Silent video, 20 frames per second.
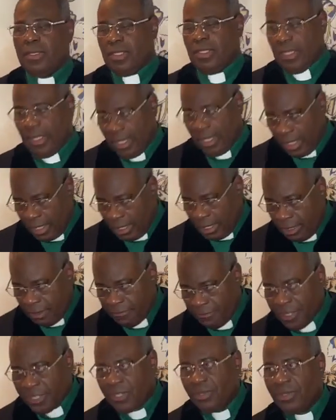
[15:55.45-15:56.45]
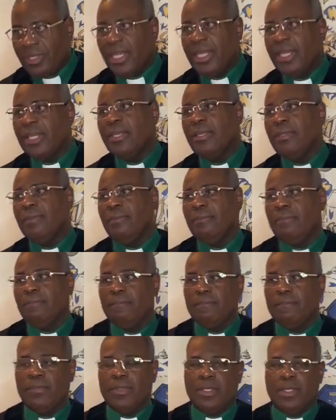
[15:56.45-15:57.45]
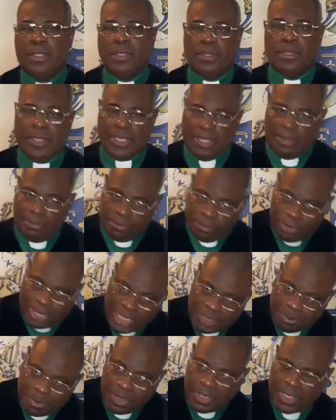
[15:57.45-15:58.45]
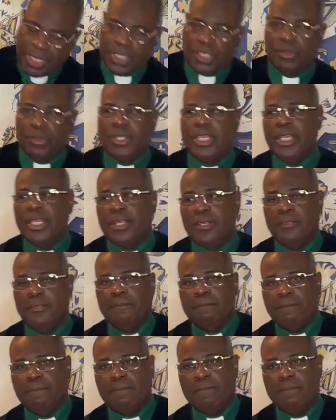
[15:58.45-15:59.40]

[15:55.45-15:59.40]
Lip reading: The love that you're getting, the embracement that you're getting,